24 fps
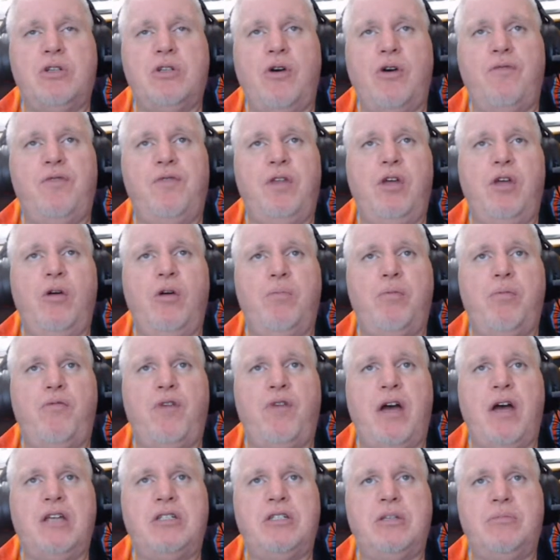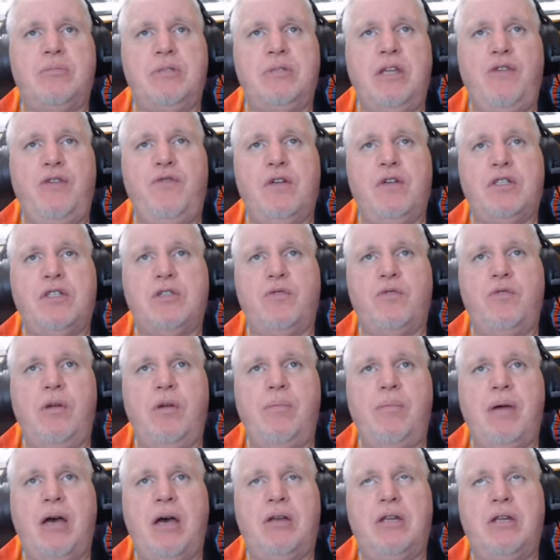Hopefully, he'll provide some defensive
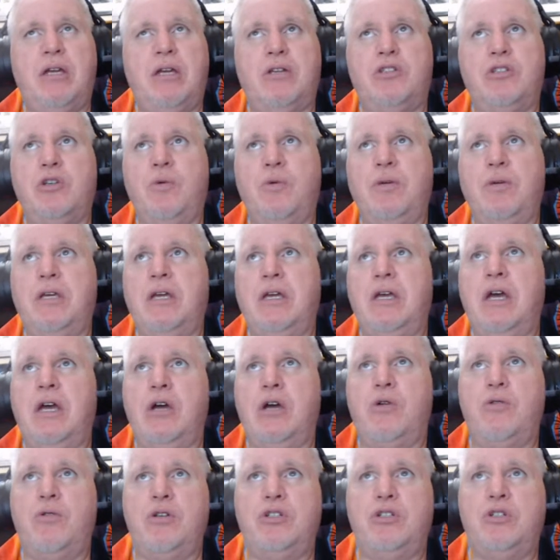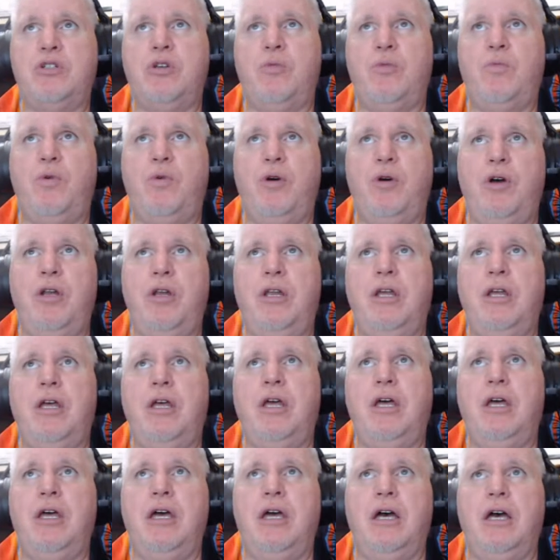rebounding until we can get Christian Wood,
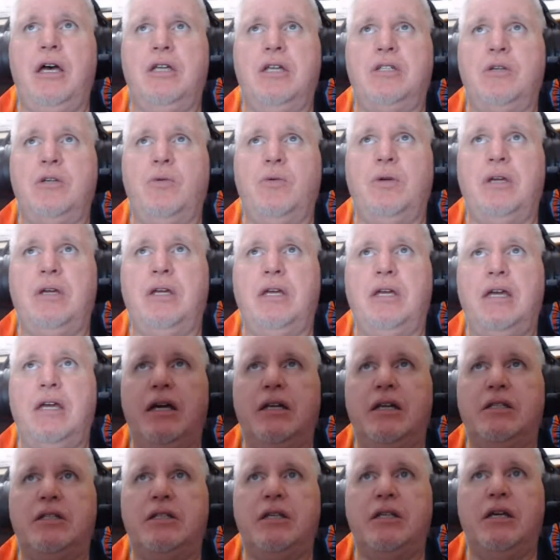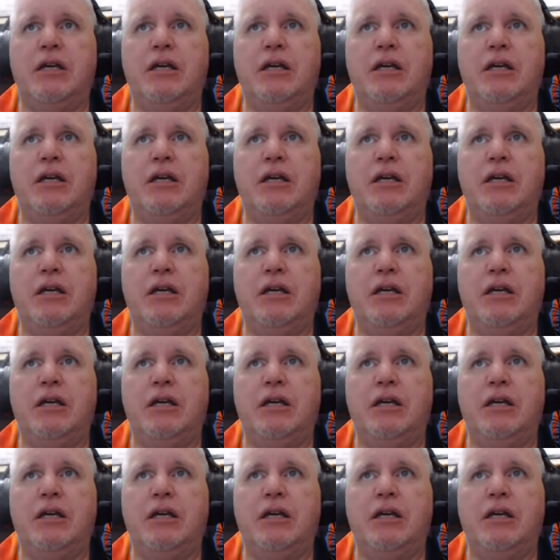until we can get